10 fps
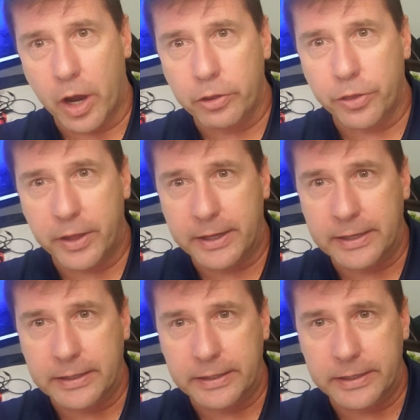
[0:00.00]
other
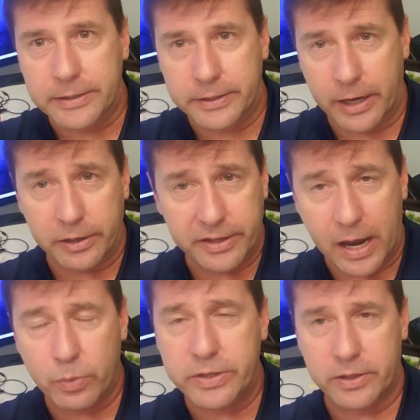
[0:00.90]
thing is,
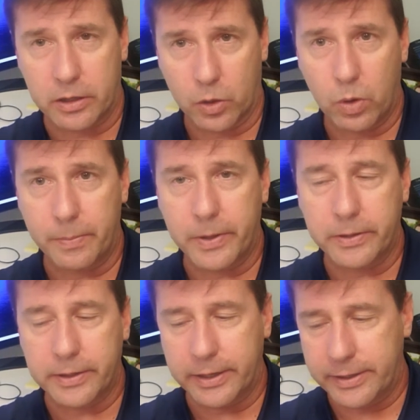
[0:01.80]
we sell
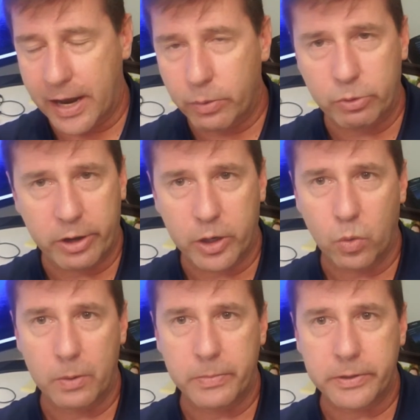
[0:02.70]
equipment, and we rent
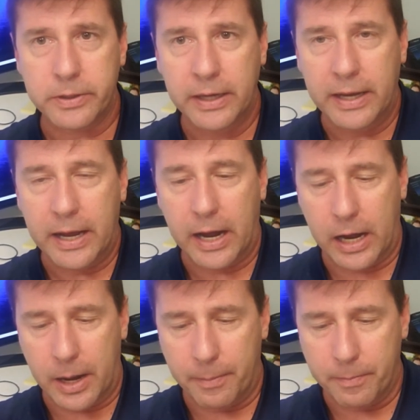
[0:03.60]
equipment.
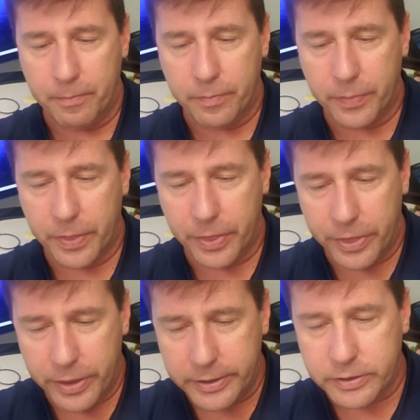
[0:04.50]

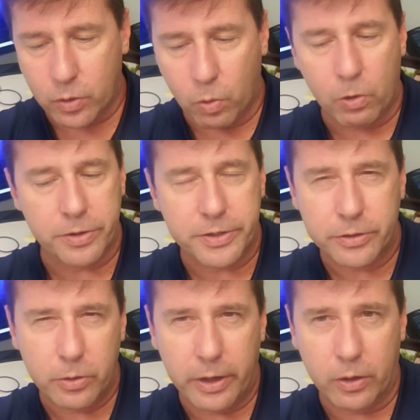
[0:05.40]
This
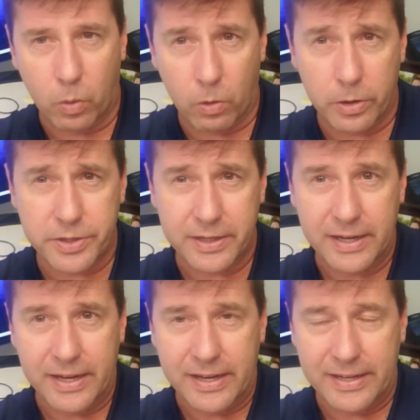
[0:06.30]
2-day course
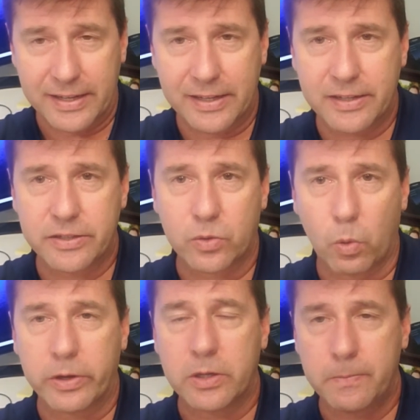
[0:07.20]
is
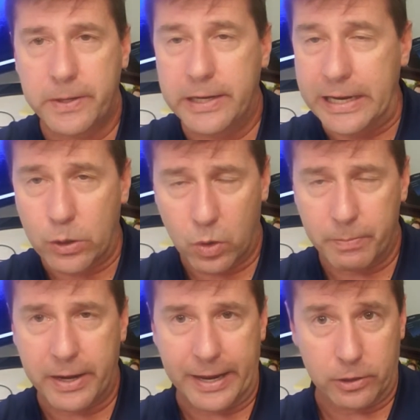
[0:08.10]
going to be
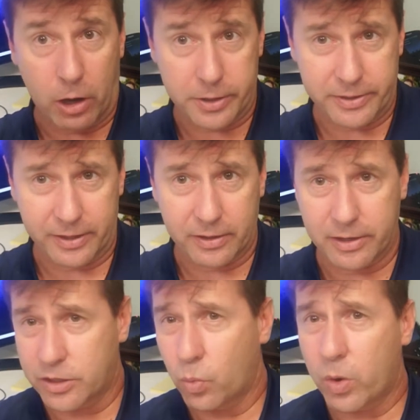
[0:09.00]
equipment agnostic.
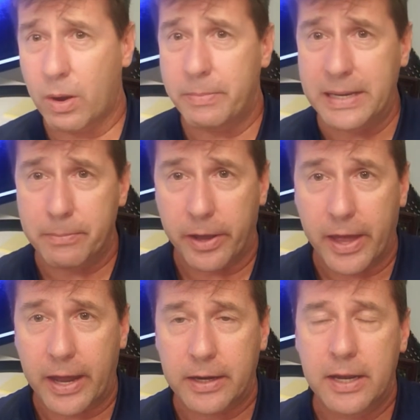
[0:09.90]
And so what do I mean by
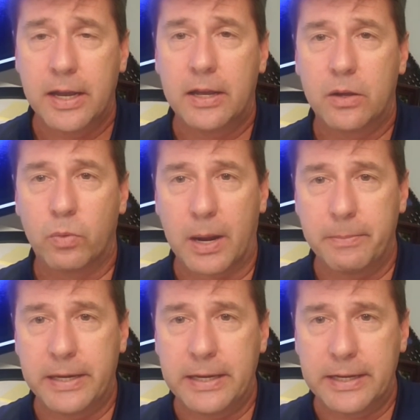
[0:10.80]
that? What I
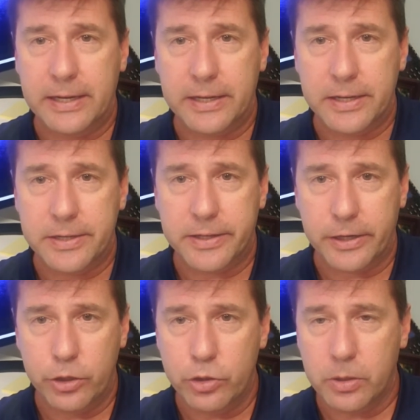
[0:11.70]
mean is
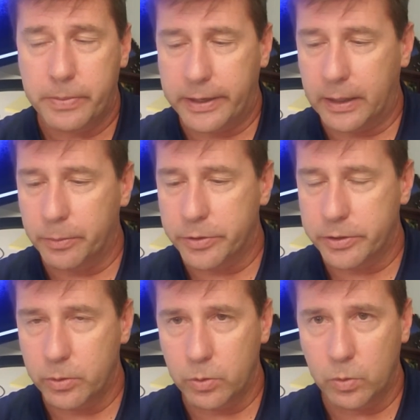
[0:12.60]
that you should be able
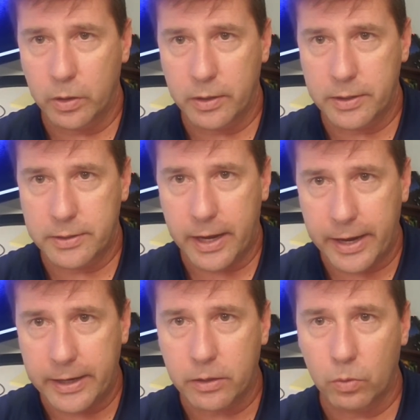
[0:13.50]
to
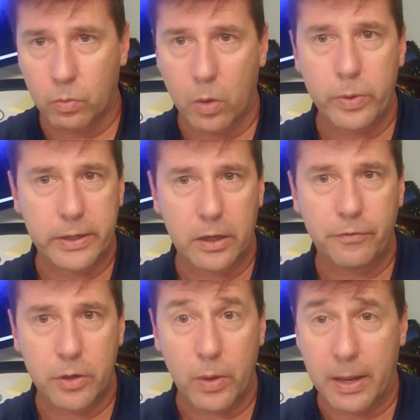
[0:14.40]
take what we give
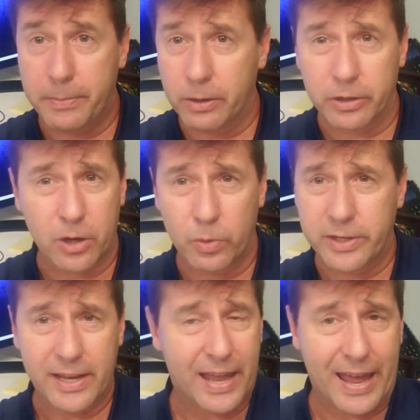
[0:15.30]
you and be able to go
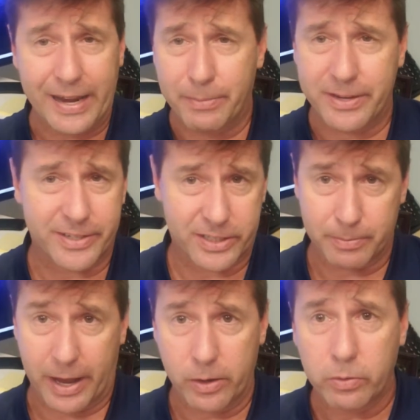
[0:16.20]
into anybody's
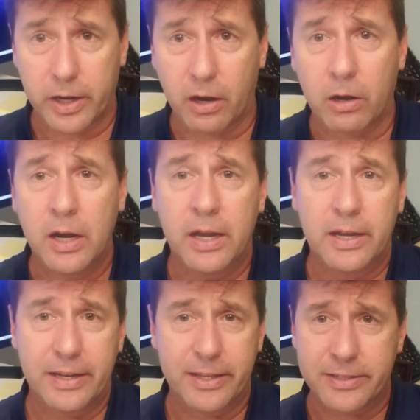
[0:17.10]
system. I don't care.
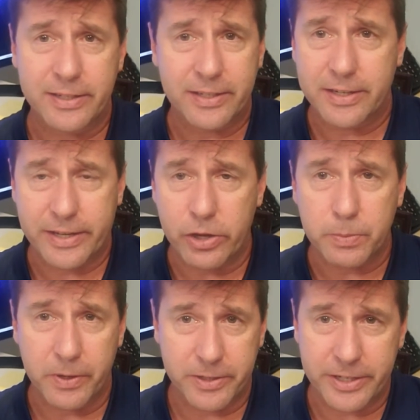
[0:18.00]
This isn't a sales
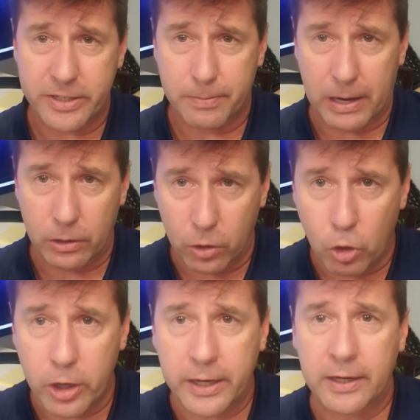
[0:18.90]
pitch. This is about
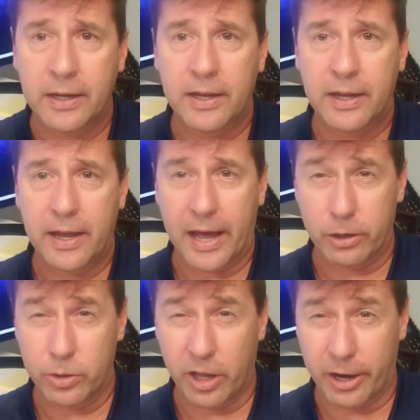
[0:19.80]
learning how to
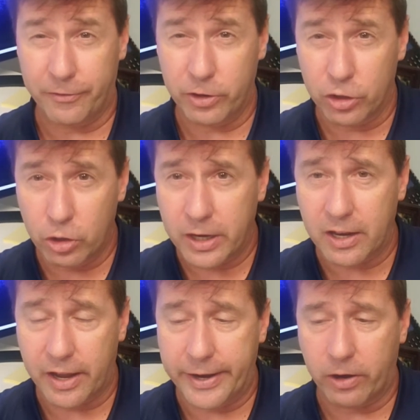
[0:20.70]
do LiDAR. If you're good at
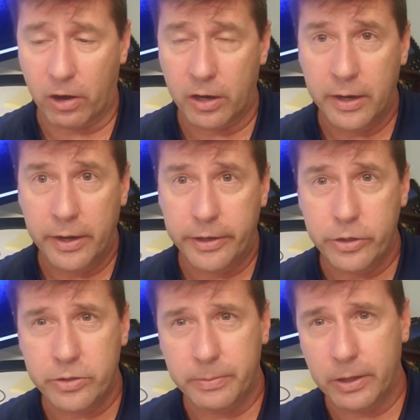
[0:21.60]
LiDAR, you
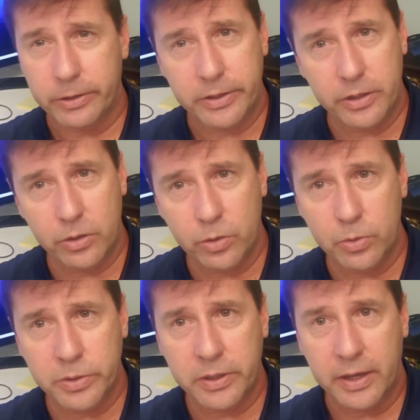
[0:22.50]
should be able to
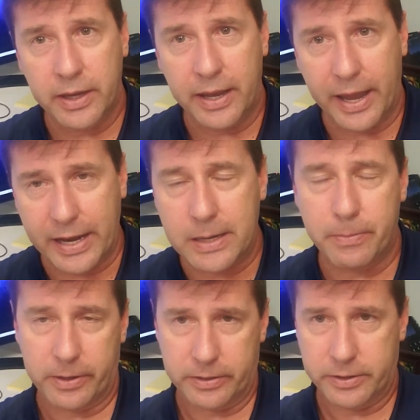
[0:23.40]
use
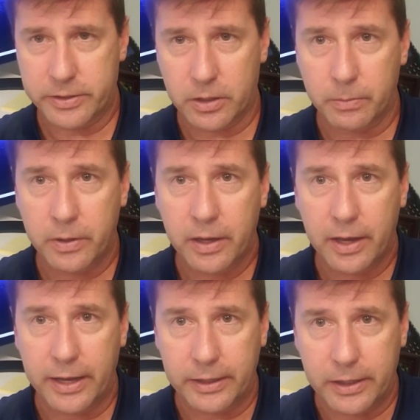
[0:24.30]
anybody's system
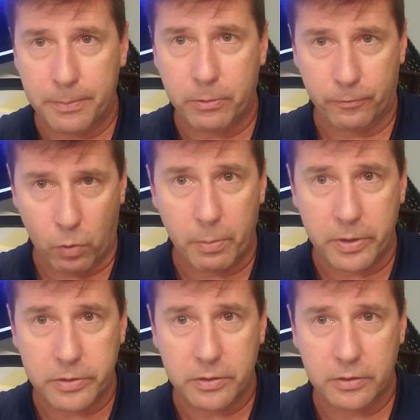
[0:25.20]
and get
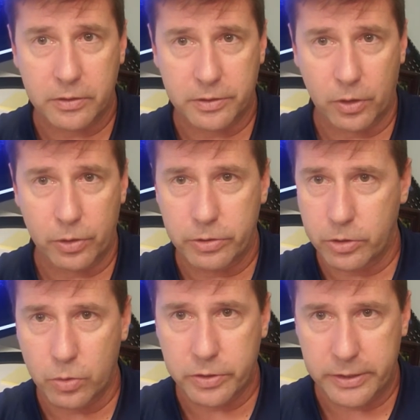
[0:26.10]
performance. So there's
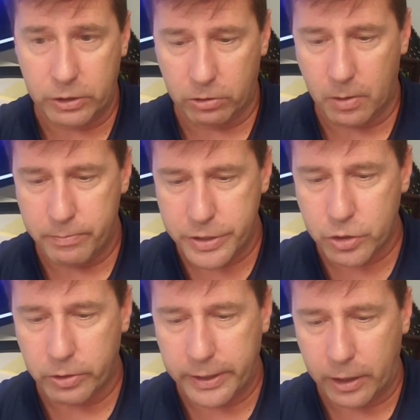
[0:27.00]
no secret or
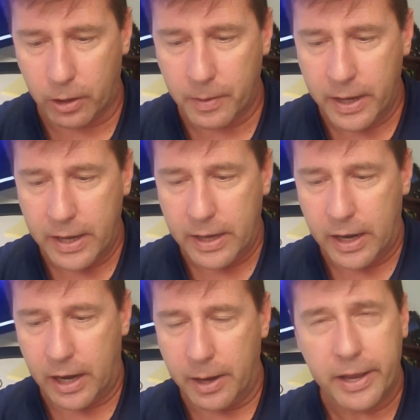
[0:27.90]
mystery here.
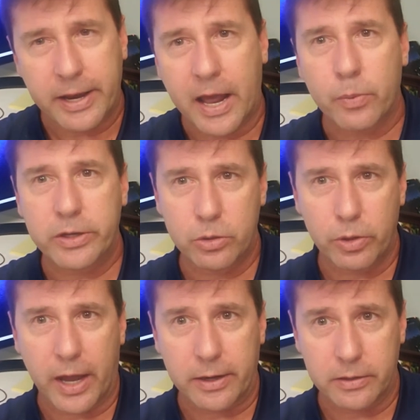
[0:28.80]
And how do we do
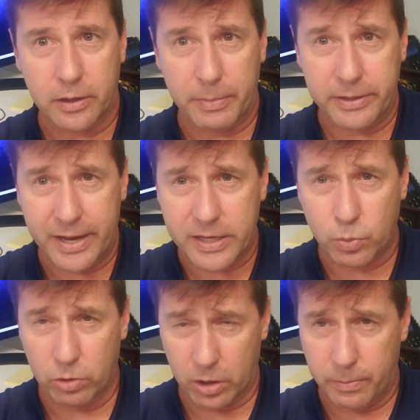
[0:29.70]
that? Yes,
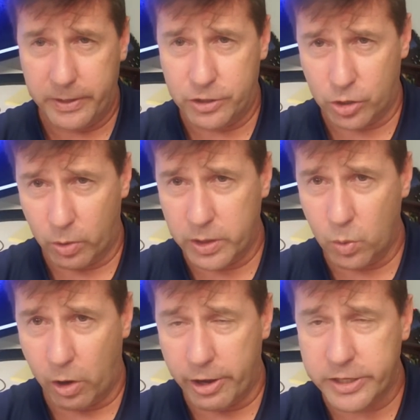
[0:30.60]
we're going to be showing
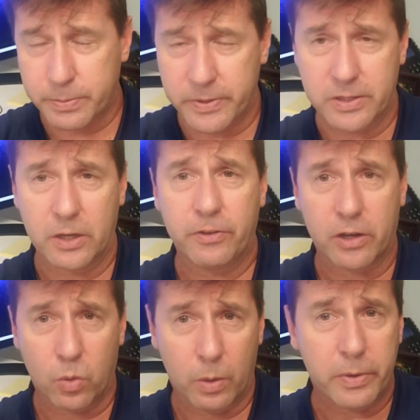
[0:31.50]
you on specific
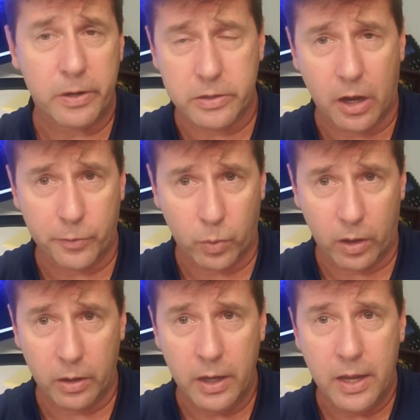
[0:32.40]
equipment and
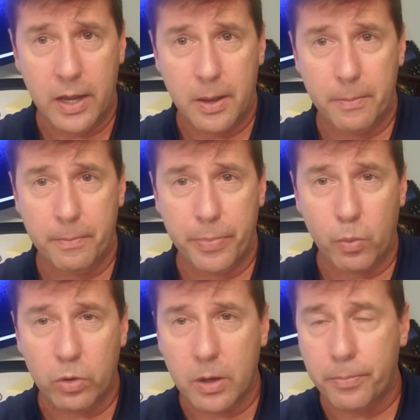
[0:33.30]
software, but
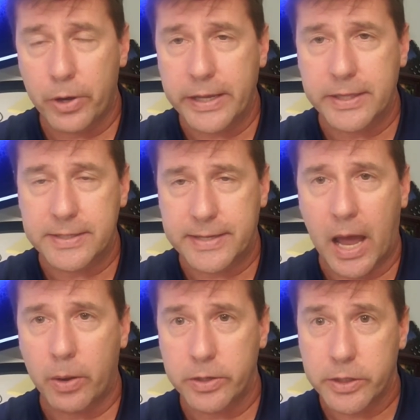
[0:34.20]
we're going to break this
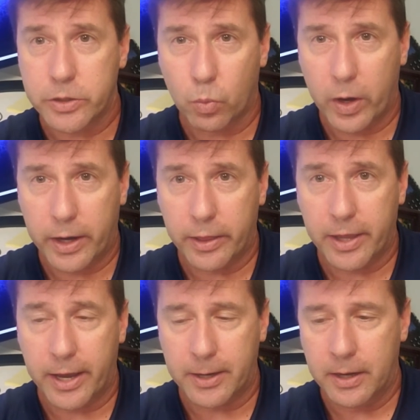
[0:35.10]
down in such a way
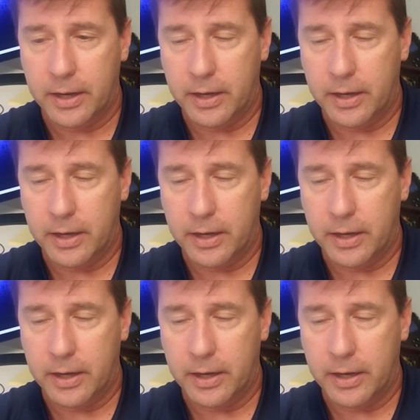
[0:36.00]
that